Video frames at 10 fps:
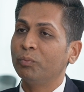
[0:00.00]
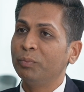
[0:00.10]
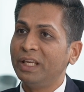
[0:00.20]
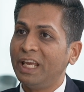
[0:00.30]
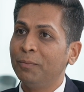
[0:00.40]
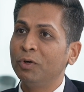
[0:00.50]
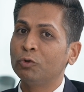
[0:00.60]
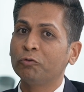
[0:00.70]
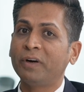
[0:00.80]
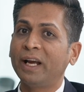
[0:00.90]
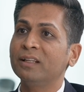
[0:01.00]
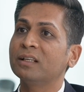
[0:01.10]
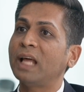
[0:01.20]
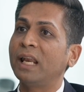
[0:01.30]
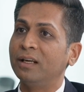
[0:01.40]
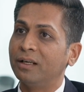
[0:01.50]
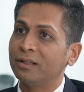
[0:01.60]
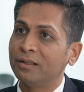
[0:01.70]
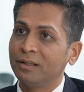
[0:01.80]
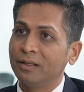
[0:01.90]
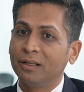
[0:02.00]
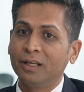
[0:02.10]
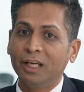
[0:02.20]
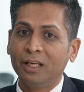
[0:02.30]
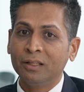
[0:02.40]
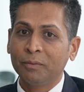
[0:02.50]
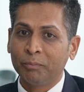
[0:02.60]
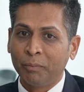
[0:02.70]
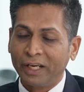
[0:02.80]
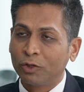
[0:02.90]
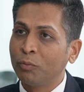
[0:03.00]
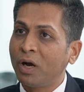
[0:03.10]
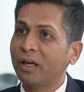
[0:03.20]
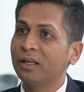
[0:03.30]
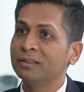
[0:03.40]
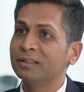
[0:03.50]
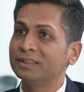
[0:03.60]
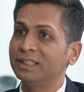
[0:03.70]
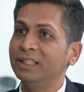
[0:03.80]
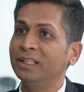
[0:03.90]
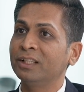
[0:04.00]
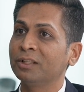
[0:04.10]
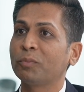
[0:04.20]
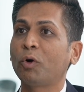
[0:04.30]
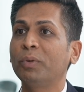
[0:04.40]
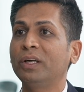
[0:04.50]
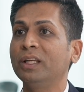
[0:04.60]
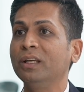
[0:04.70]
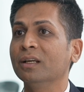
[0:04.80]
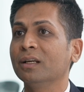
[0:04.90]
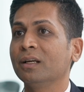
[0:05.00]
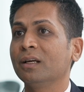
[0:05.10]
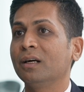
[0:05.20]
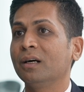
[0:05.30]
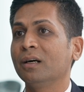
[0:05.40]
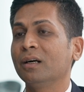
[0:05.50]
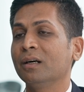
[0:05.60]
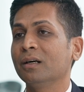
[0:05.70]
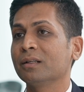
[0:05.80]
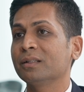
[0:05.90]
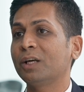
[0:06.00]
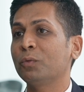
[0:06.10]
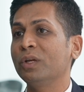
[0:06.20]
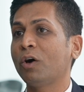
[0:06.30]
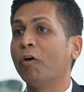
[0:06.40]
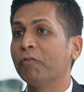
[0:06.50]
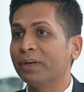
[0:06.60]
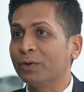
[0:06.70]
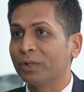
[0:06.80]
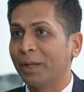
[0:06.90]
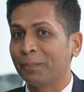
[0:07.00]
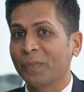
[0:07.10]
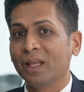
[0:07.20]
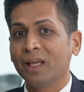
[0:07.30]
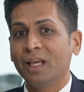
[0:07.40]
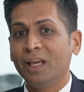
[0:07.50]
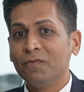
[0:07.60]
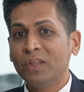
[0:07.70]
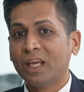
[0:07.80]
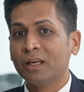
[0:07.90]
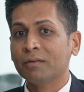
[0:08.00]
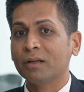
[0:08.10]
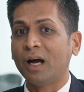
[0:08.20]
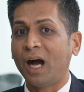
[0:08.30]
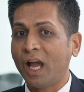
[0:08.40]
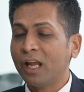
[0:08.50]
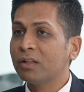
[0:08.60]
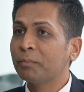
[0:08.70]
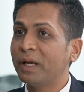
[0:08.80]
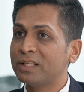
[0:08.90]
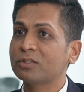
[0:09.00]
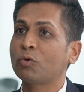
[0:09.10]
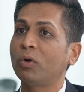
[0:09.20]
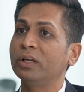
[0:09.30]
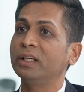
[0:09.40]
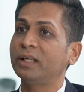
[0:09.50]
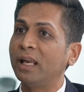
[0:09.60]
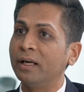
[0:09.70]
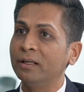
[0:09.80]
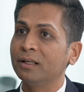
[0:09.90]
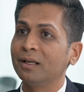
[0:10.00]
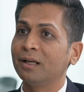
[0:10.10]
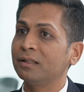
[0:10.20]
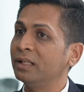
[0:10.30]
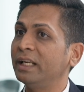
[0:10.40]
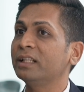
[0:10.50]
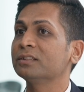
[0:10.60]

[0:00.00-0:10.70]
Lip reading: be able to find the talent in the micro market, in the city and the property that we are offering to them? If they can hire the best quality talent, they'll take the